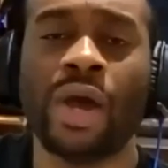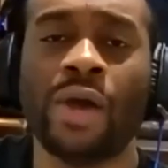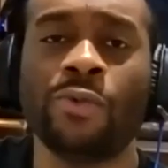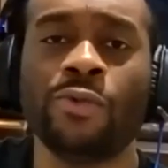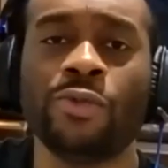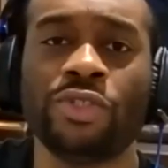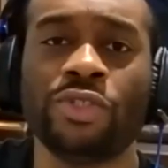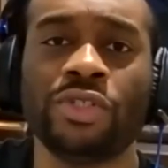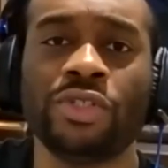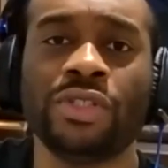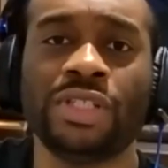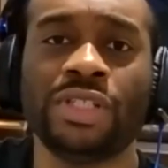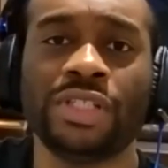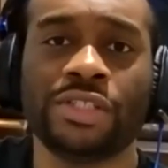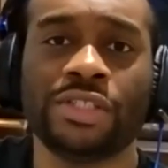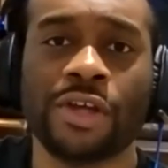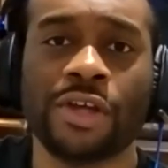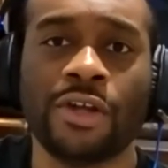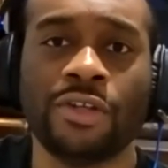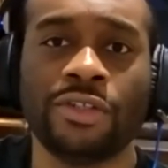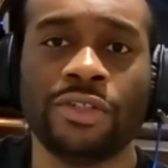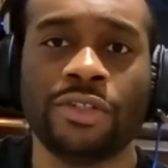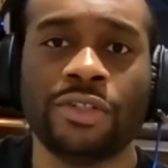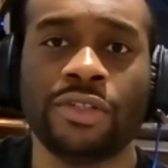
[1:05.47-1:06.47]
would you
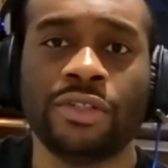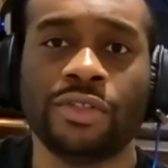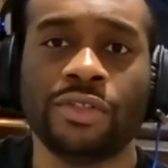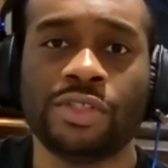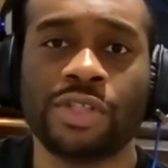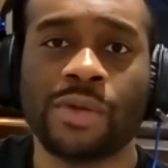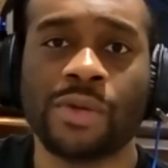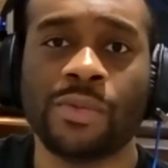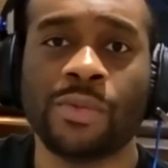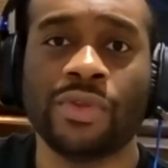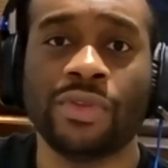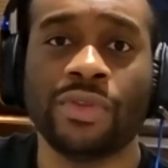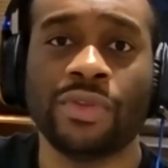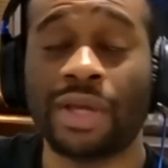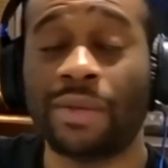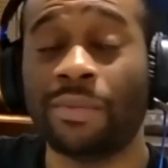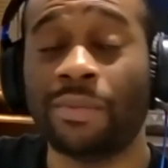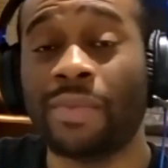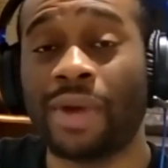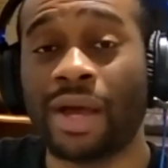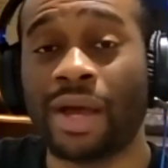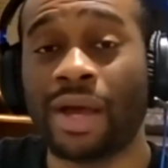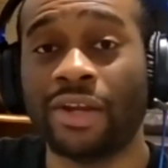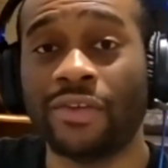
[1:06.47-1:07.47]
dishonor someone that
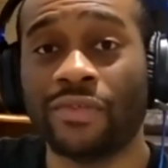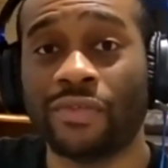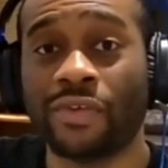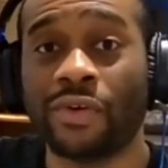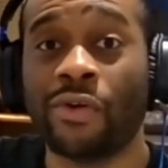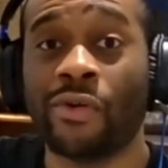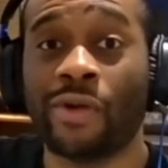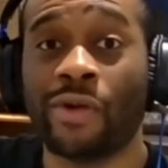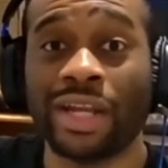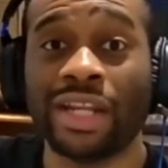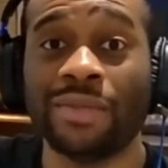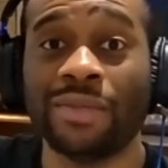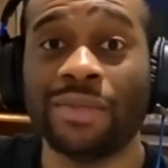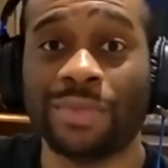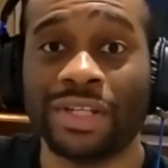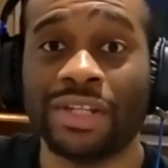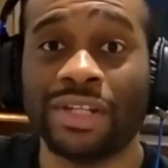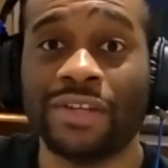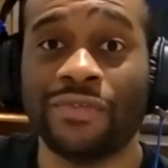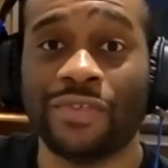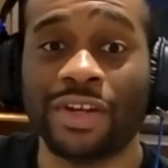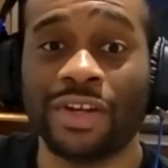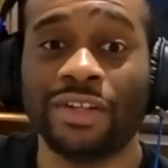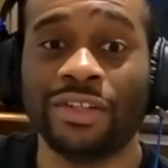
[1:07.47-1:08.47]
might have already been
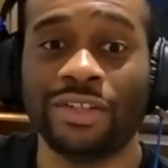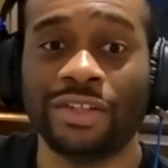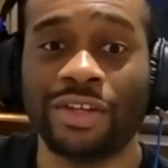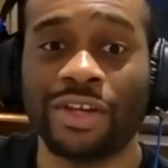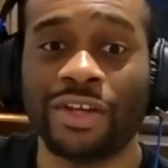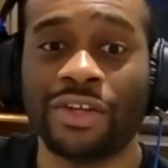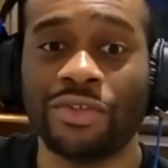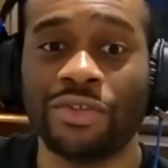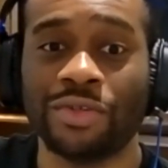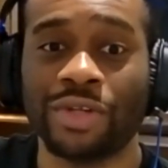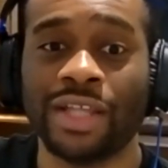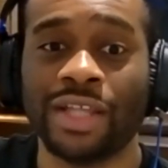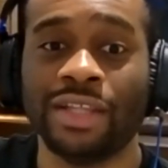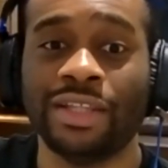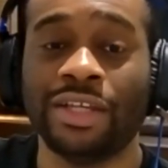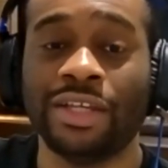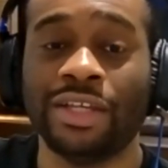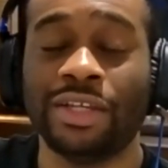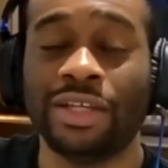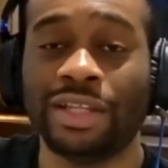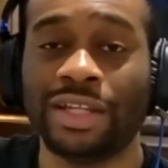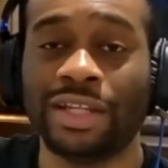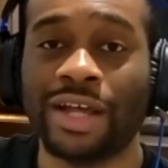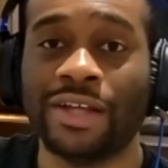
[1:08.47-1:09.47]
defending the country and then
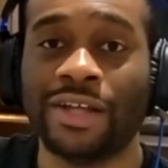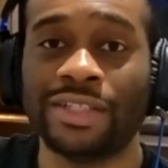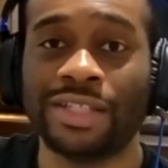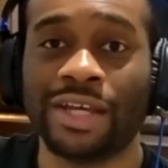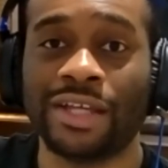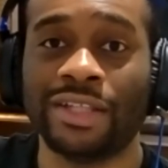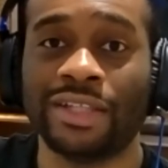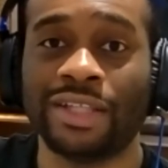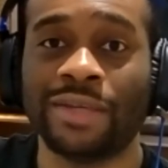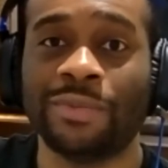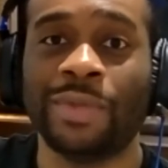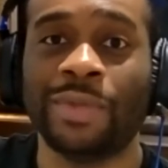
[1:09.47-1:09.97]
you now tell them,